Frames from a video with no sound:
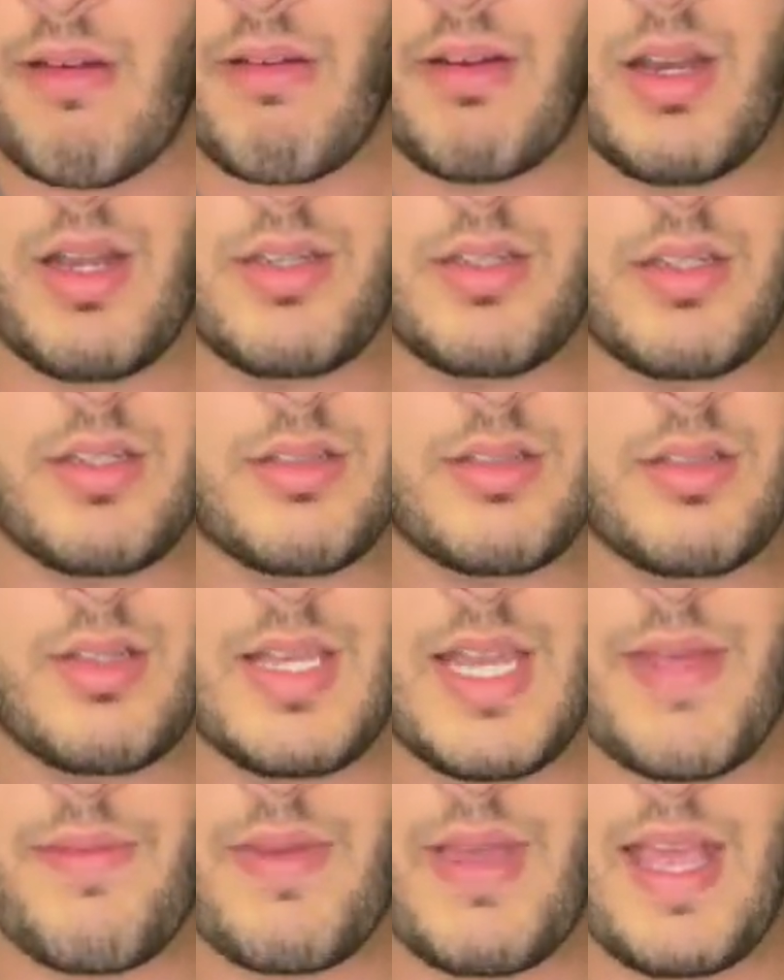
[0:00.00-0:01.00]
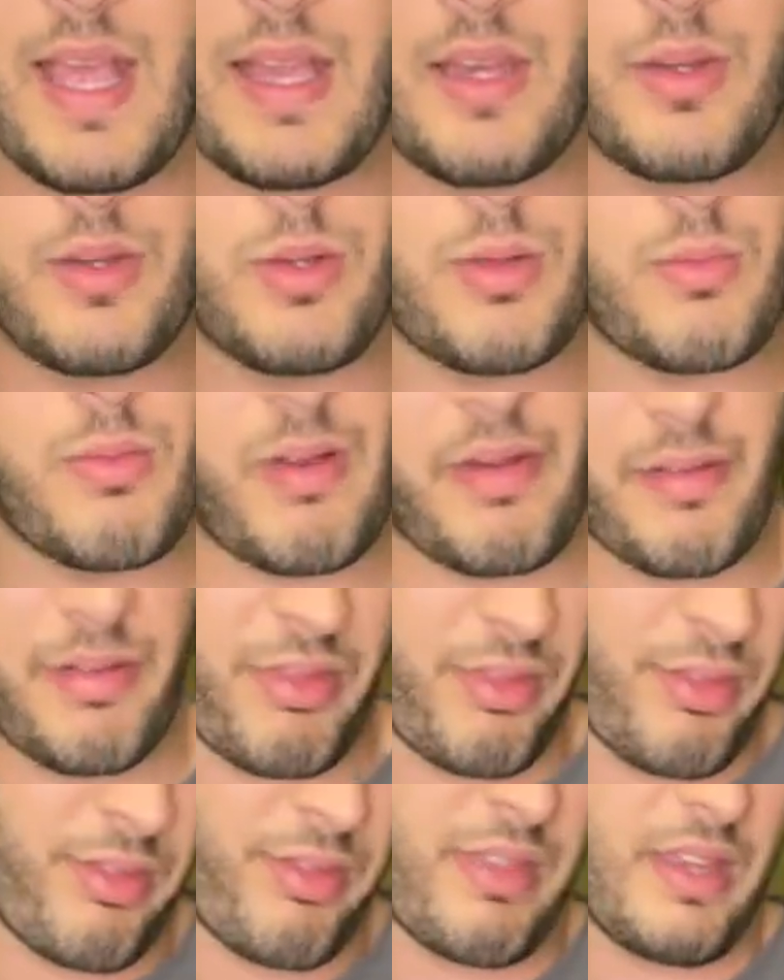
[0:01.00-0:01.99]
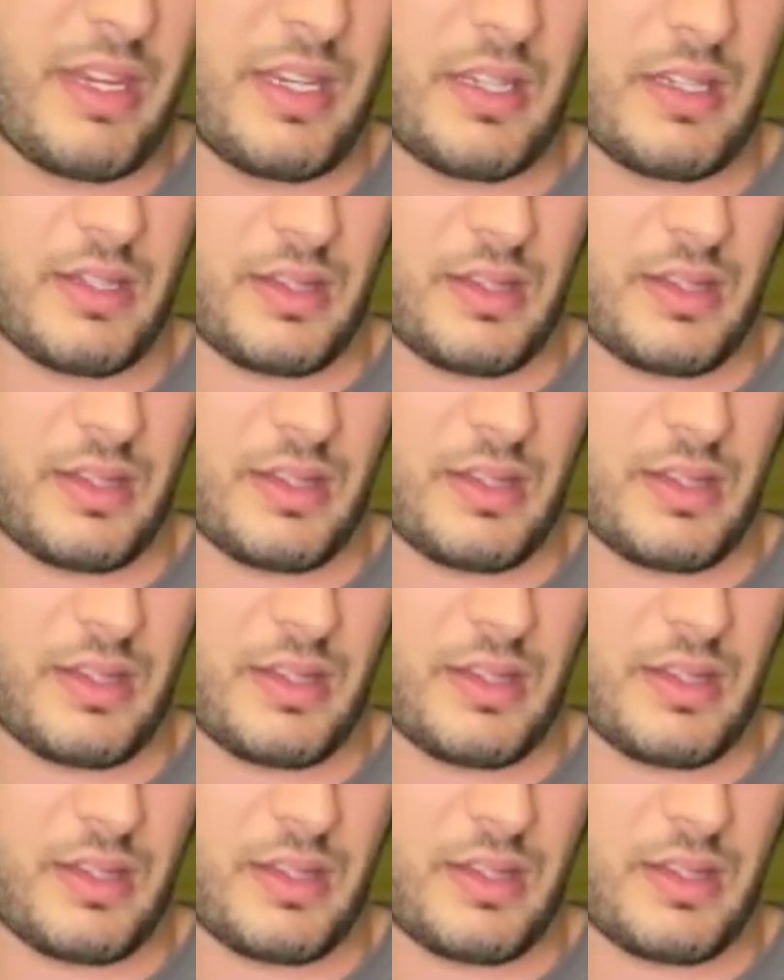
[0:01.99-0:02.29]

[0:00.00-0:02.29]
London leather handle. I think